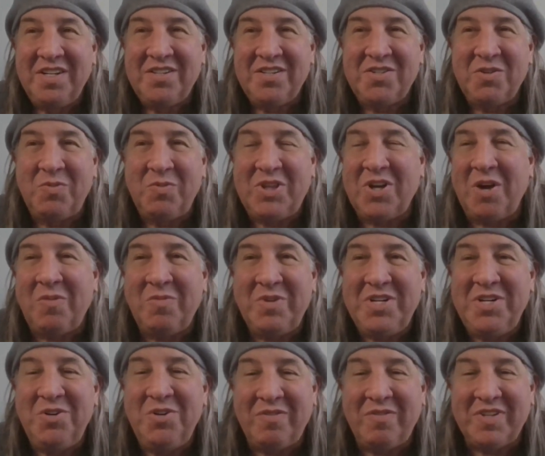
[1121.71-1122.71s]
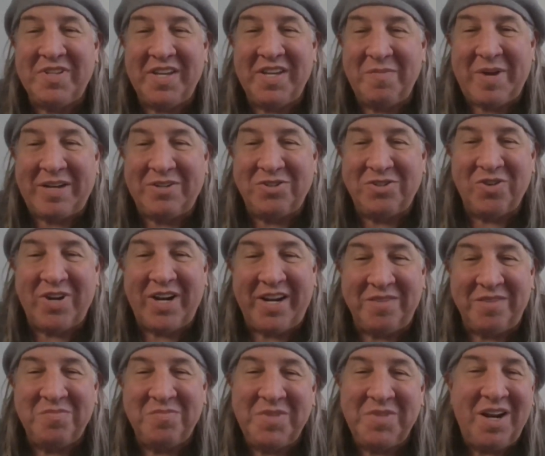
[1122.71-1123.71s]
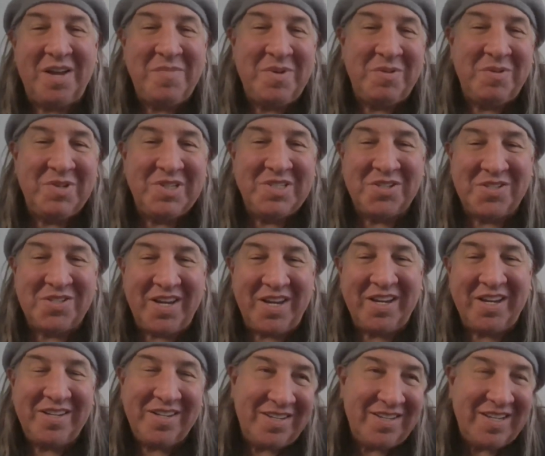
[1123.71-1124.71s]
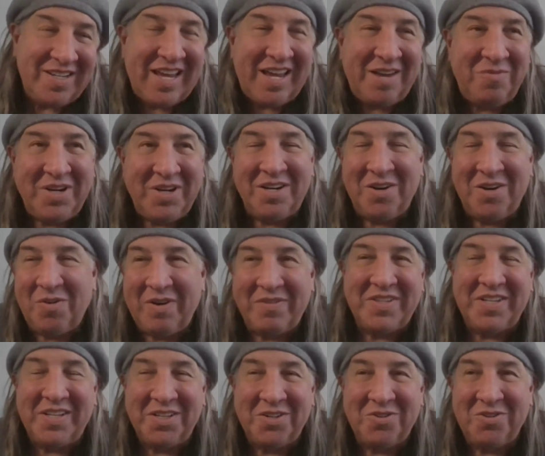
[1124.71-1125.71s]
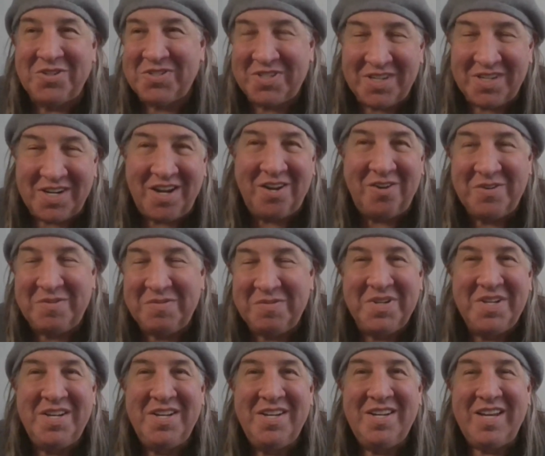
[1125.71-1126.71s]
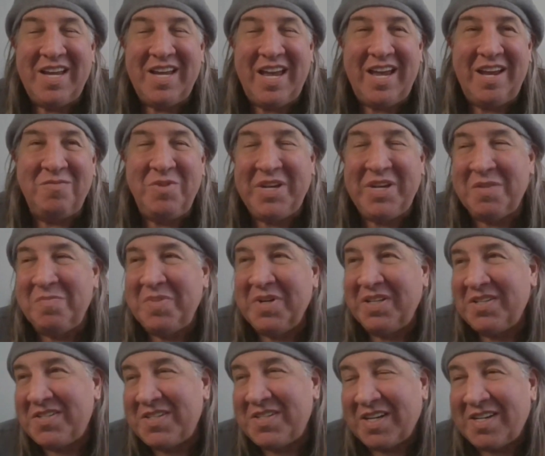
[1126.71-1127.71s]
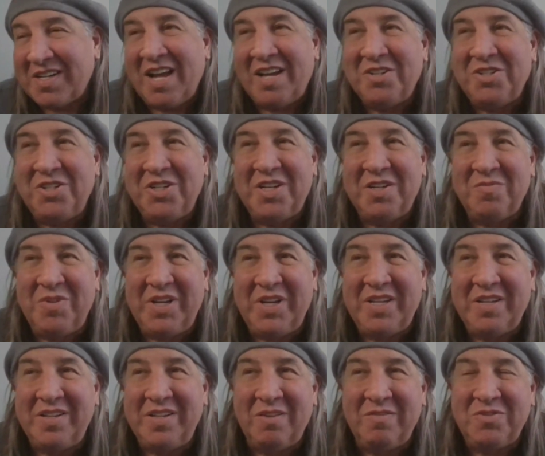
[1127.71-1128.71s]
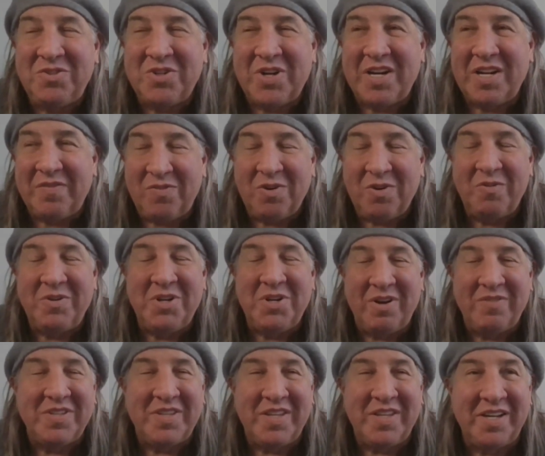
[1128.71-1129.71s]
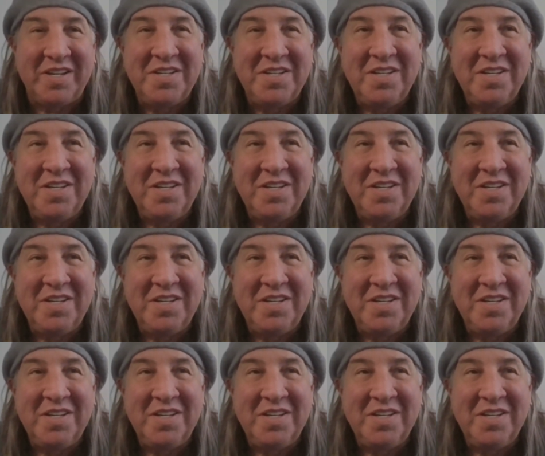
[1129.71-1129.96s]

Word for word: So we thought we knew everything about trading. You know, I mean, we're just like, hey, we know everything there is to know, and and we can build this technology, and we can, you know, trade on the floor. We know everything.